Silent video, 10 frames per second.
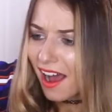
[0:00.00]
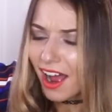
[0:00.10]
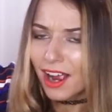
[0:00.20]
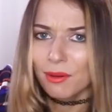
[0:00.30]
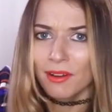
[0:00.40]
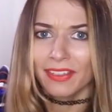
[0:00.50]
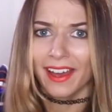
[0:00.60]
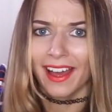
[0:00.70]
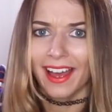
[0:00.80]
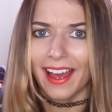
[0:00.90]
I want
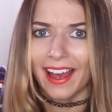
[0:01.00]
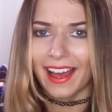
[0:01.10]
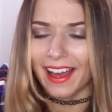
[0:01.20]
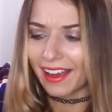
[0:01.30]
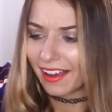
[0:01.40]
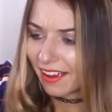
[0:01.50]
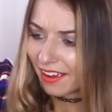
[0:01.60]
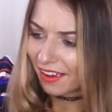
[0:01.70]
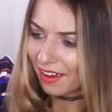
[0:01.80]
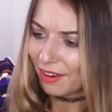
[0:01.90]
that
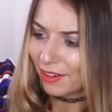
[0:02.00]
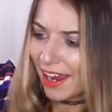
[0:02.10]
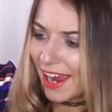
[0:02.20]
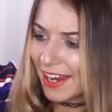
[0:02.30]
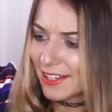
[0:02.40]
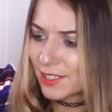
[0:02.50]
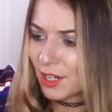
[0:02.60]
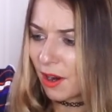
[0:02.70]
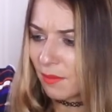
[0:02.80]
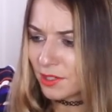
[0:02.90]
hair! Okay,
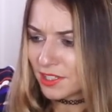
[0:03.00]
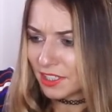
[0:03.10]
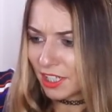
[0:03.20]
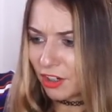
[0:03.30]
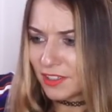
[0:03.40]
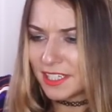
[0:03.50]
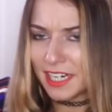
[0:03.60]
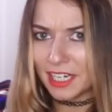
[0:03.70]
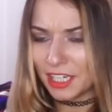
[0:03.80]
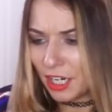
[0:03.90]
so I'm just gonna
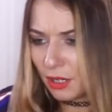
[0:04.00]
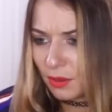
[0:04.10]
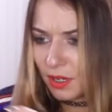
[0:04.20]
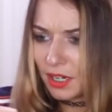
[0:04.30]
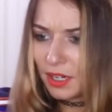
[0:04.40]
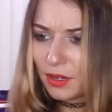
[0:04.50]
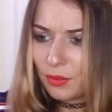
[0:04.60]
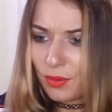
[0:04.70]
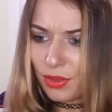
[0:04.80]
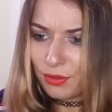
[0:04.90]
continue
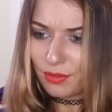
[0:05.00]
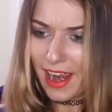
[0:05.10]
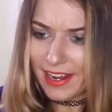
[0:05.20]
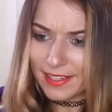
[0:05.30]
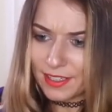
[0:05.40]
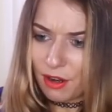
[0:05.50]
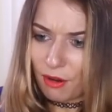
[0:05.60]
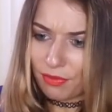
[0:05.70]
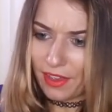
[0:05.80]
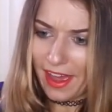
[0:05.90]
with the rest
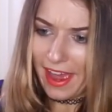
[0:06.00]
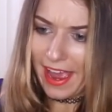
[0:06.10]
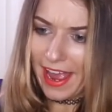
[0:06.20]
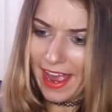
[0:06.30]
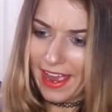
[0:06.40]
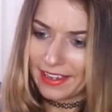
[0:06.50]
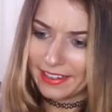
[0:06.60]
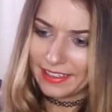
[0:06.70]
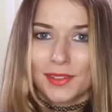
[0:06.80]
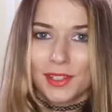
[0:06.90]
of the
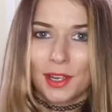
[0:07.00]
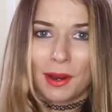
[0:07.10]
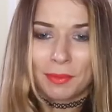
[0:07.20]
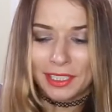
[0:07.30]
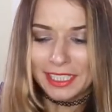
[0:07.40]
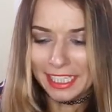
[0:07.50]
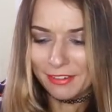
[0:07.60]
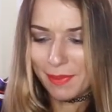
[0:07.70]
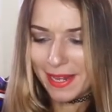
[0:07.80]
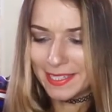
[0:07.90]
hair. So I'm gonna
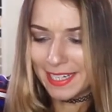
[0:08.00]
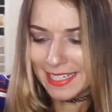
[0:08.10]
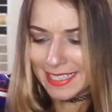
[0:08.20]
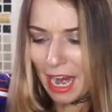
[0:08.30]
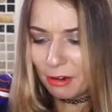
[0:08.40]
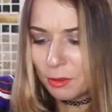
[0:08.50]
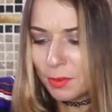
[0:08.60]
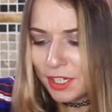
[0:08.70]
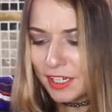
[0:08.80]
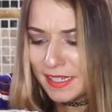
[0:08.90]
give Betty a
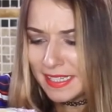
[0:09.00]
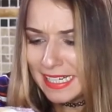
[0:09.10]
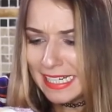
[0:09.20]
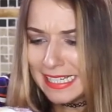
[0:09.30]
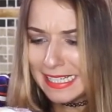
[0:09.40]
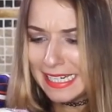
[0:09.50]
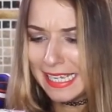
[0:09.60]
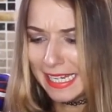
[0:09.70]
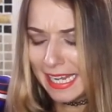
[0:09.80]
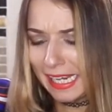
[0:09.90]
towel because it is
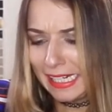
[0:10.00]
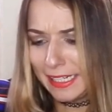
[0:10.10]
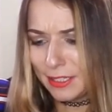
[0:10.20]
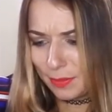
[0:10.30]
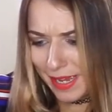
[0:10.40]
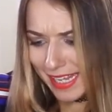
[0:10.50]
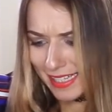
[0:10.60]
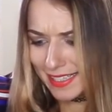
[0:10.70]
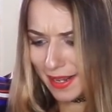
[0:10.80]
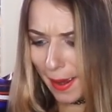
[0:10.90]
leaking a little
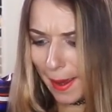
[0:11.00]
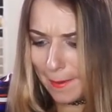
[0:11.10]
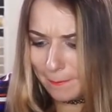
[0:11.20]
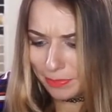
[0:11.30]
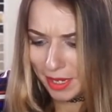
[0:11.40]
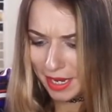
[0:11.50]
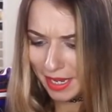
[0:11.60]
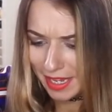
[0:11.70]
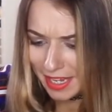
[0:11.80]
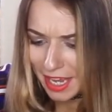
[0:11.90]
bit, um,
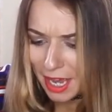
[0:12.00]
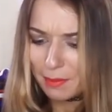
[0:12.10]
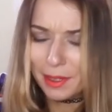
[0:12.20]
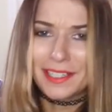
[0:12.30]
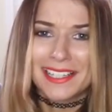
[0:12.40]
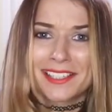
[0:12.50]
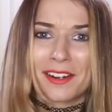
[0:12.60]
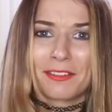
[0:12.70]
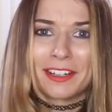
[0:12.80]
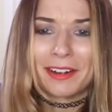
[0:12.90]
because it's
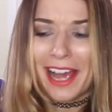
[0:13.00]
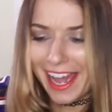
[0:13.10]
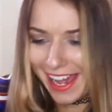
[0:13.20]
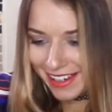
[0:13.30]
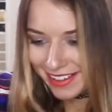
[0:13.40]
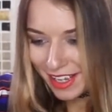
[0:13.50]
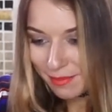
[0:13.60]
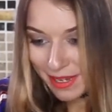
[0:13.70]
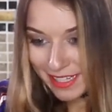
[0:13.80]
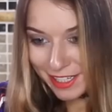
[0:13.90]
not real hair,
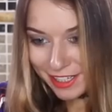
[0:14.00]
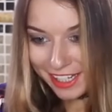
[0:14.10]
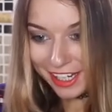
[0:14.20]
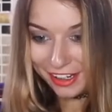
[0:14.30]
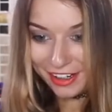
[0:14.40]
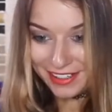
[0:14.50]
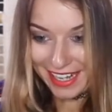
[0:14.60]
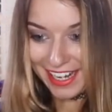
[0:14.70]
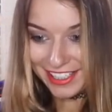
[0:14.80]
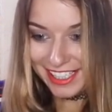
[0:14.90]
but it's looking good
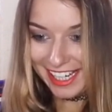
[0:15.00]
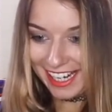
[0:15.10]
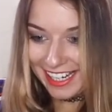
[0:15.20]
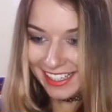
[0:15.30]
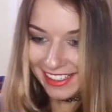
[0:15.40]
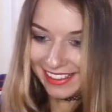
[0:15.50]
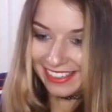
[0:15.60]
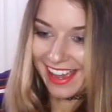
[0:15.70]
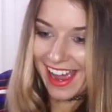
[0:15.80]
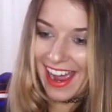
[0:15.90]
actually. Look
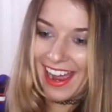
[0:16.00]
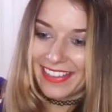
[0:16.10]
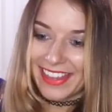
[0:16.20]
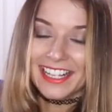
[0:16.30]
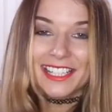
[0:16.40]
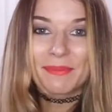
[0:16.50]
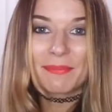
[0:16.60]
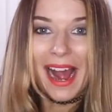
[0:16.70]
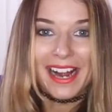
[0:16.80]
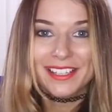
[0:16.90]
at that, that's the
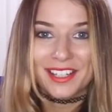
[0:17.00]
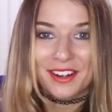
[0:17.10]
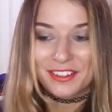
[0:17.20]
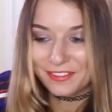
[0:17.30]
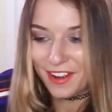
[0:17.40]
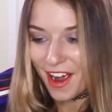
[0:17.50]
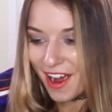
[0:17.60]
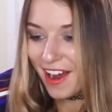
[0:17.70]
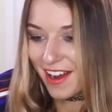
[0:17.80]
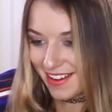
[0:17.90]
back so
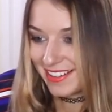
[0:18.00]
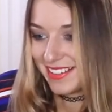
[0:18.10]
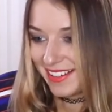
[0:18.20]
far.